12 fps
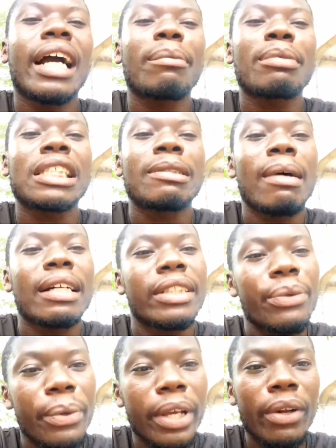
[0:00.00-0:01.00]
Smart T V
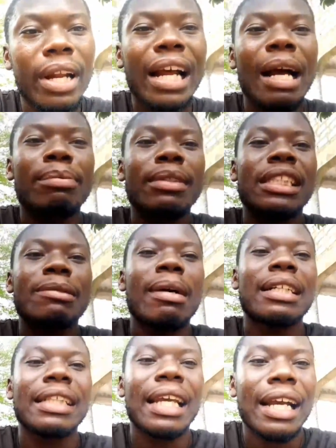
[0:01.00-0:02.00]
and Captain Smart
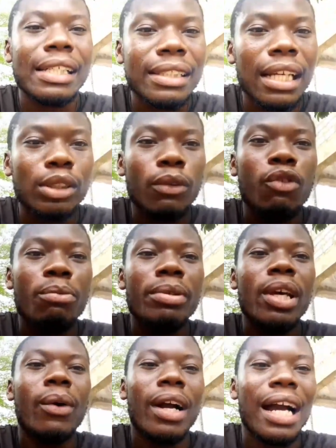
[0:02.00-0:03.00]
Ekasa. So for be our
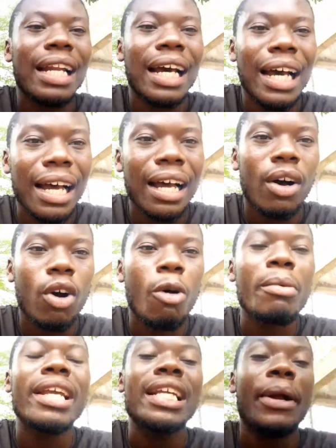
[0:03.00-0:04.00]
Ghana ha.
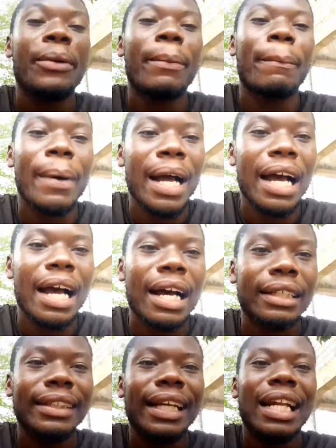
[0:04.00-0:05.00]
Omenya chumpa.
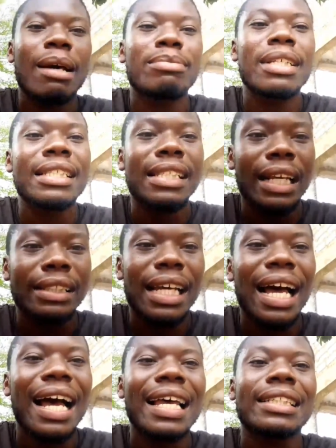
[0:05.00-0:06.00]
Segalamse site are
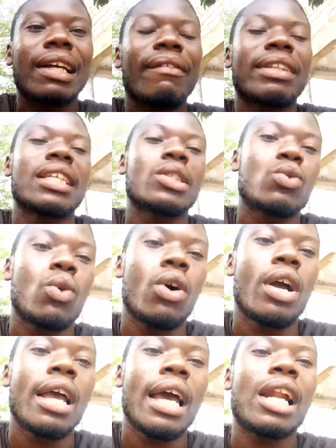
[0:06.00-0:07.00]
excavated you. And
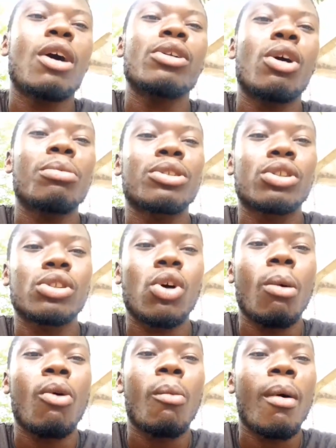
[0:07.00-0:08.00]
I on the Omosu Omko
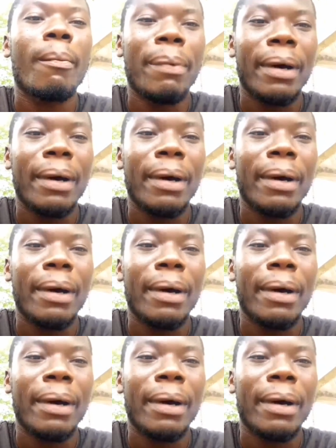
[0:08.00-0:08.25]
Bompai.